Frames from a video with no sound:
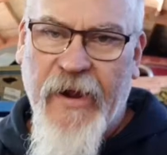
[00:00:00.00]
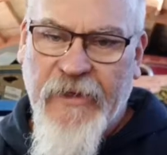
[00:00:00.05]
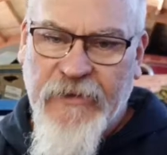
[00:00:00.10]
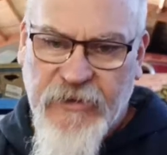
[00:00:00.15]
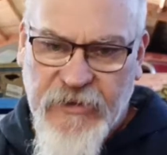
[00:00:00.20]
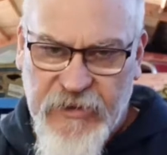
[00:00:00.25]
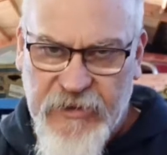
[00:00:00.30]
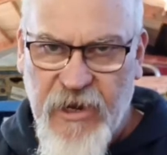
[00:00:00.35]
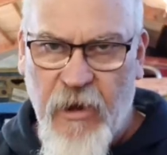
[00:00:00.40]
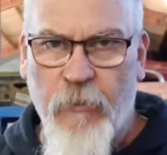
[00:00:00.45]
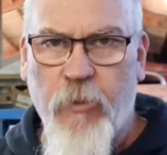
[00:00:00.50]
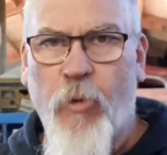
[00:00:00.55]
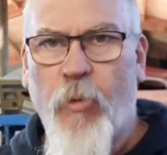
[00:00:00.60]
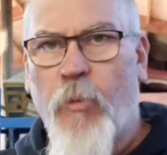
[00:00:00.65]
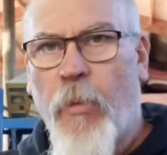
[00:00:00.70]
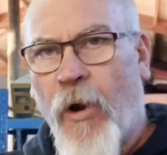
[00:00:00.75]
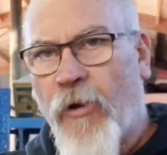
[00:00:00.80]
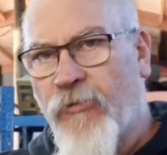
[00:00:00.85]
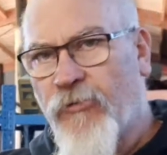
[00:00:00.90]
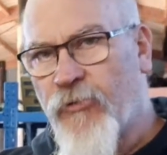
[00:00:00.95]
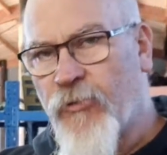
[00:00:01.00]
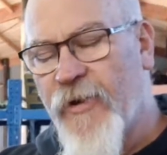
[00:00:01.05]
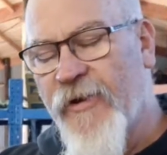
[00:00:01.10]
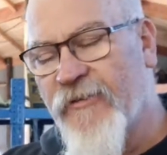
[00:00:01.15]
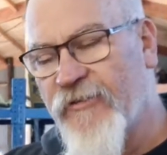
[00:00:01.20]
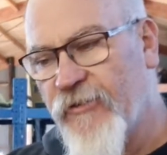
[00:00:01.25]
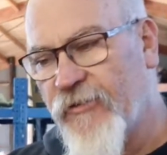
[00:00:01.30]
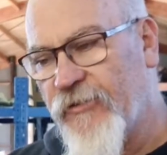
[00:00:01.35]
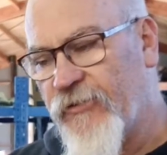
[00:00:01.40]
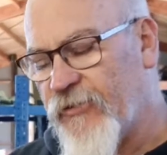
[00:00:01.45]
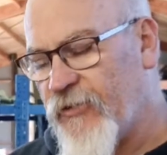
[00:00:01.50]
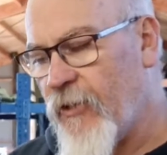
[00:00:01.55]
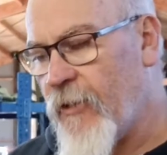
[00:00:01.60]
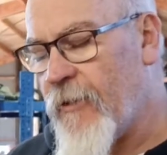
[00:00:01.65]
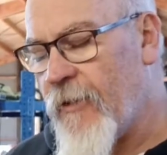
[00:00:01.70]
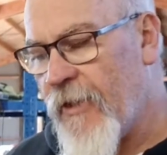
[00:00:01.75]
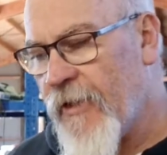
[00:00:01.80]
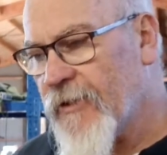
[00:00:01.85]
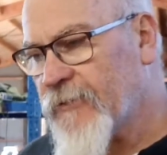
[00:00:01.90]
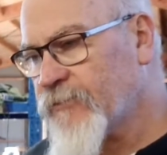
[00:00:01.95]
it supple both directions,
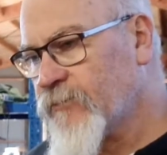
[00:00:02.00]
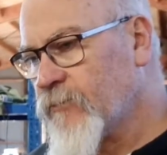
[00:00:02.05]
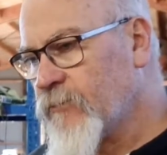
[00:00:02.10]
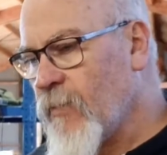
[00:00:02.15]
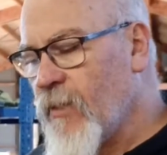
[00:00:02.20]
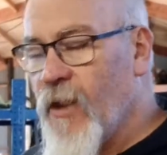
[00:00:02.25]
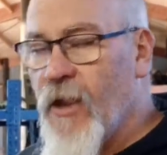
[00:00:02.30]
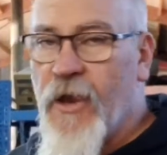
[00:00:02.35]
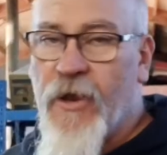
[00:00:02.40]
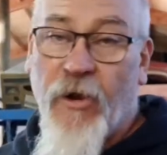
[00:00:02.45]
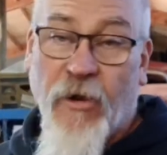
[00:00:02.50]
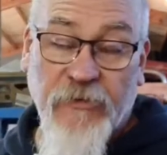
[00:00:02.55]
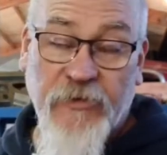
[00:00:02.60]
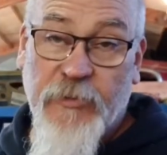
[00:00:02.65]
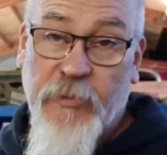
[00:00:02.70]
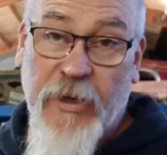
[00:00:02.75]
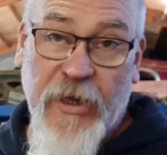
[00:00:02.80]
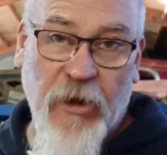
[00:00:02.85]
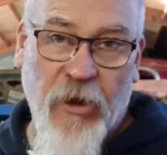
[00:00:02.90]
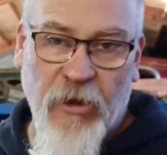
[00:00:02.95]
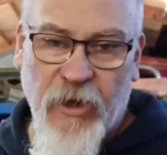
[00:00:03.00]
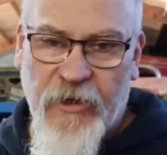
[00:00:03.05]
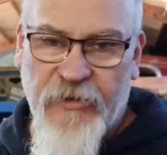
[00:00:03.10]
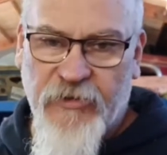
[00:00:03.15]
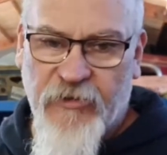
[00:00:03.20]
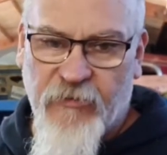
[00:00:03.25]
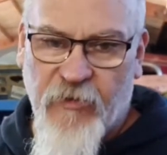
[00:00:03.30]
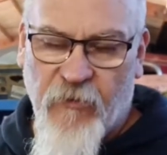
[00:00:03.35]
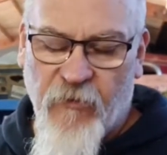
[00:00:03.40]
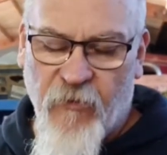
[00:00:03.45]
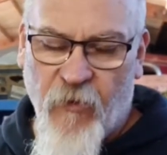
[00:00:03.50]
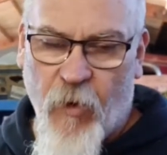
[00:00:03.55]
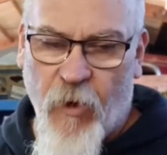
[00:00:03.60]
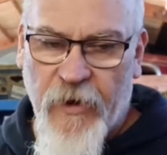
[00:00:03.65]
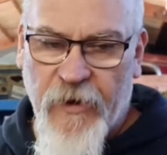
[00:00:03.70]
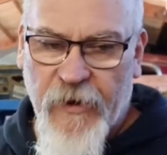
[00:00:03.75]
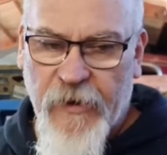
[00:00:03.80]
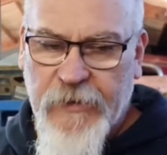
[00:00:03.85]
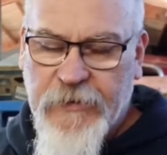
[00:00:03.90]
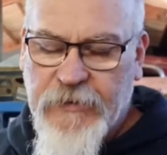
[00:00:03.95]
and obviously be a lot less of a
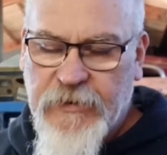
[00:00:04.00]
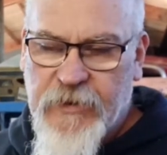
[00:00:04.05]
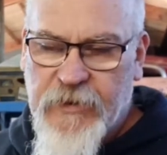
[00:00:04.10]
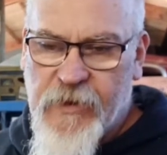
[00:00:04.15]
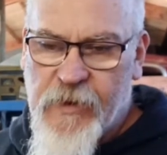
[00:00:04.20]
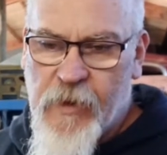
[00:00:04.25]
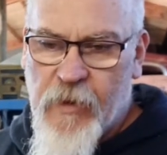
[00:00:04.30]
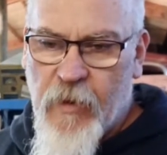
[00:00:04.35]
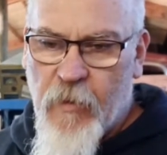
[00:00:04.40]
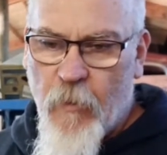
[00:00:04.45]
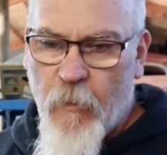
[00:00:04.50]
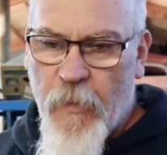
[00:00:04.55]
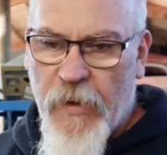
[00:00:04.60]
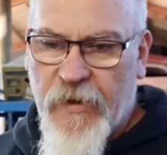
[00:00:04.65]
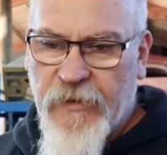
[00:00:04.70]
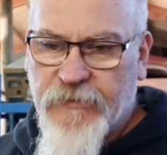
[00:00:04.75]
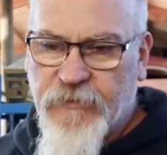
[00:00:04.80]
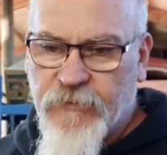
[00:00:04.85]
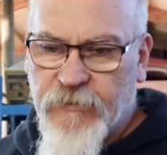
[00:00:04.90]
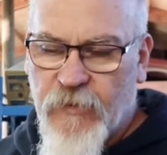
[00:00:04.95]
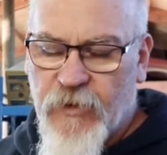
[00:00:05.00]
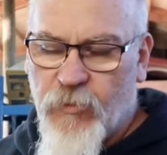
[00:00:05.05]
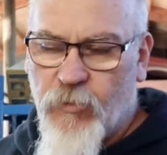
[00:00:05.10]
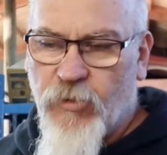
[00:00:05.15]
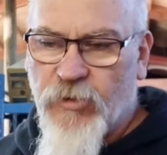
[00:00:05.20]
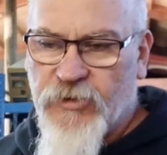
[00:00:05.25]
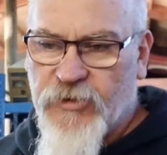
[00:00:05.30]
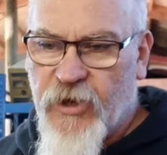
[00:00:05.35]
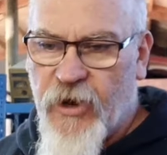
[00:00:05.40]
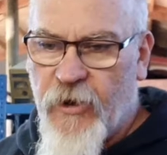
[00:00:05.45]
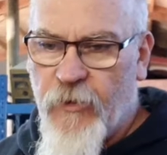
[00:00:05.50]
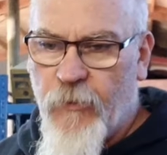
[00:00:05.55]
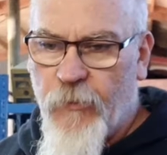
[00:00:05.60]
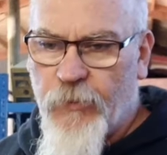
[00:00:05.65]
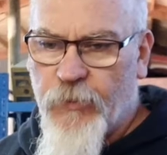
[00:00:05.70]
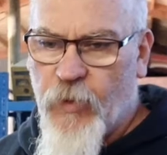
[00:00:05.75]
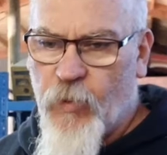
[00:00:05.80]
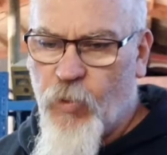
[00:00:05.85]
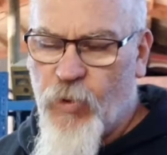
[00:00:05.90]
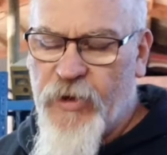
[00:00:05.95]
fight. But also,
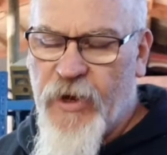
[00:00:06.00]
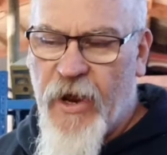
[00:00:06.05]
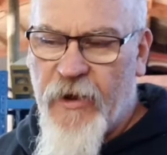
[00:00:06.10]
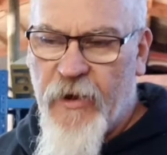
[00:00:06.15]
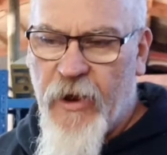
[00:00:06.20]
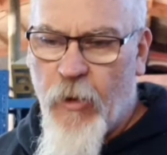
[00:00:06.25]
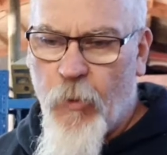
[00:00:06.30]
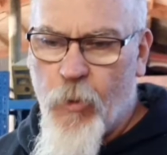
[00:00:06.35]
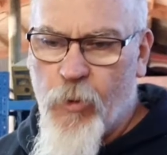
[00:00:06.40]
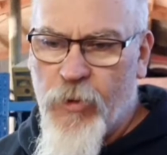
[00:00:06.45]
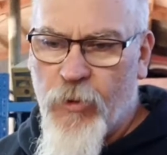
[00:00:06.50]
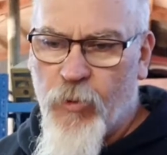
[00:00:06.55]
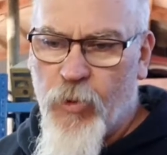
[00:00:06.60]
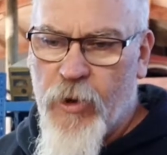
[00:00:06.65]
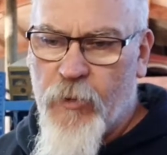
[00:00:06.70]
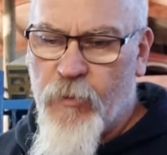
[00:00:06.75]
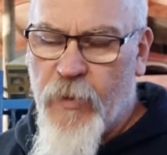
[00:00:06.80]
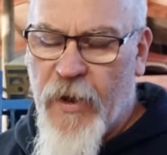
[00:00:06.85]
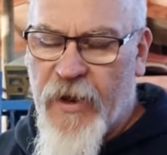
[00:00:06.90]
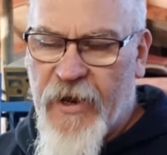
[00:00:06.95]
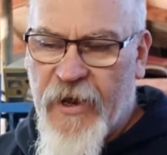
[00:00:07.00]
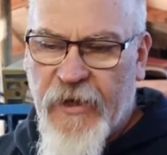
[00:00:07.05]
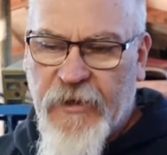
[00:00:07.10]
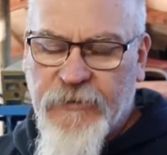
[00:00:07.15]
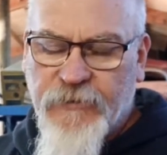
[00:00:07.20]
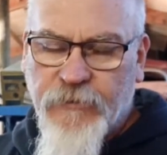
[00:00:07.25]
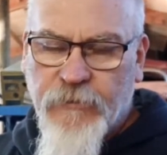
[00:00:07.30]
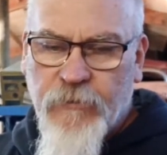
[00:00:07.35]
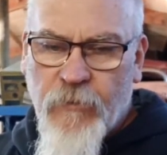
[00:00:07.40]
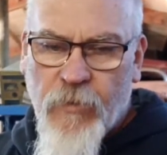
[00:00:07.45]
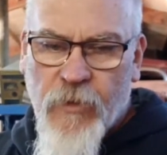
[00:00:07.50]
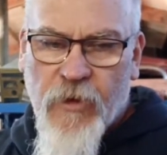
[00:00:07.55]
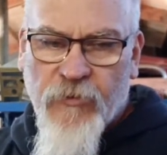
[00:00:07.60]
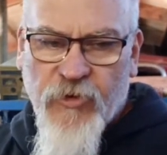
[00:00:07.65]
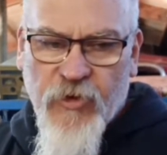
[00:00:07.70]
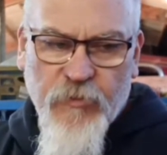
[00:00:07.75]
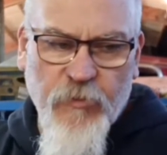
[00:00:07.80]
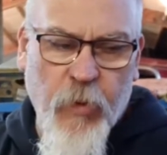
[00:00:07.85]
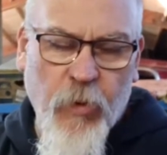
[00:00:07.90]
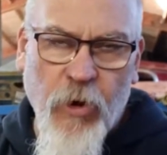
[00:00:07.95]
we don't know whether we'd better
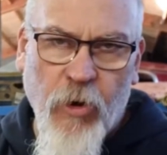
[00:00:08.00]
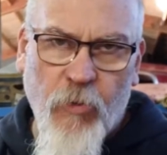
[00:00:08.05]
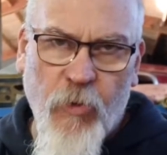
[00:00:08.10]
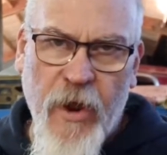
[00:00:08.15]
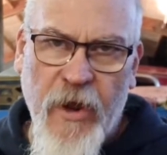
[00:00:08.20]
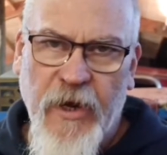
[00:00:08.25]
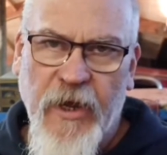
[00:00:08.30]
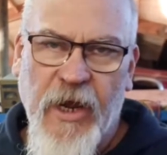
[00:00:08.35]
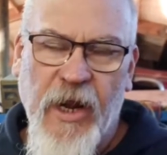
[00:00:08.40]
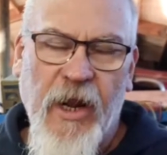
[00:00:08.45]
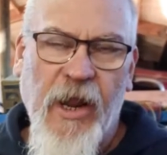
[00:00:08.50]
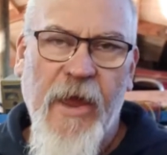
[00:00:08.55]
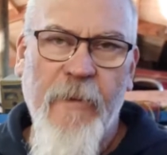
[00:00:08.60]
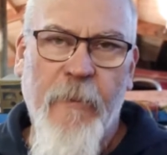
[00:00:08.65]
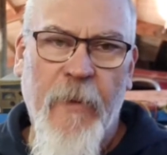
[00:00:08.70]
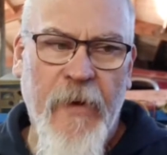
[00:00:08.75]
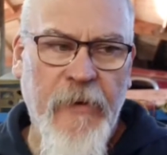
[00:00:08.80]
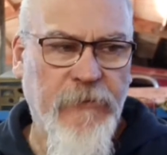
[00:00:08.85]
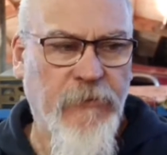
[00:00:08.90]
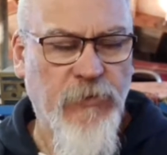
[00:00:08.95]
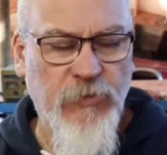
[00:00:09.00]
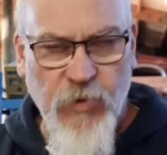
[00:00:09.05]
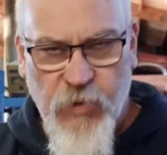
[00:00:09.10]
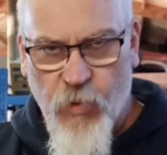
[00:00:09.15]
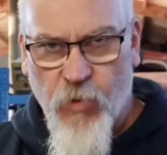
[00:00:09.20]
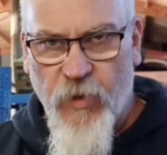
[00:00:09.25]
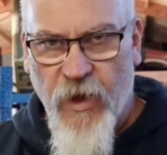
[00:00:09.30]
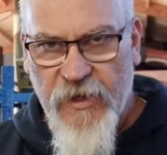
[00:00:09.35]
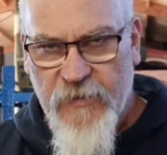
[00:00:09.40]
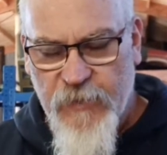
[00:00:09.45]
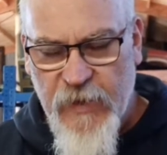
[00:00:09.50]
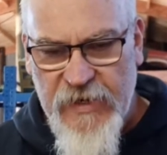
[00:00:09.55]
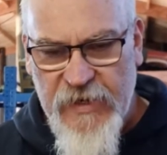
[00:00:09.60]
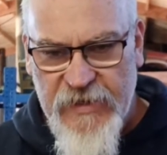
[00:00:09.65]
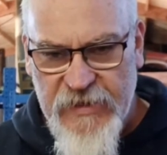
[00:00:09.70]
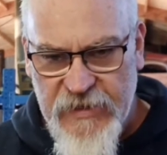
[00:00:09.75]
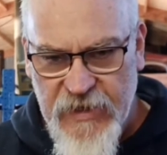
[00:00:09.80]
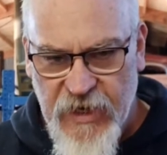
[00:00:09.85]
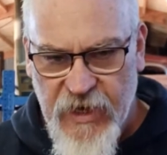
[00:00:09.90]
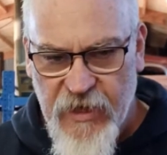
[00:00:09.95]
just pull it around and clamp it with all those
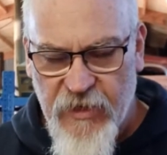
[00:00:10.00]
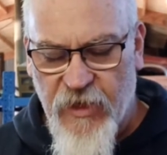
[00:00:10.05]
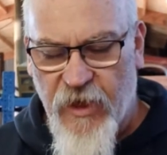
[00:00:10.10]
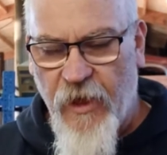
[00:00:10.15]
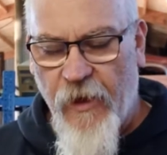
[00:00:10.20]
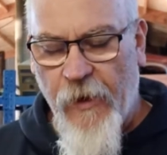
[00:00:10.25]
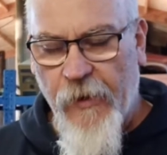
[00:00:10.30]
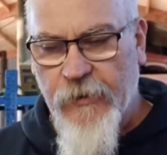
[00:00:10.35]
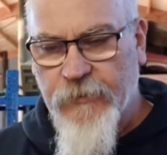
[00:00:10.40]
pieces together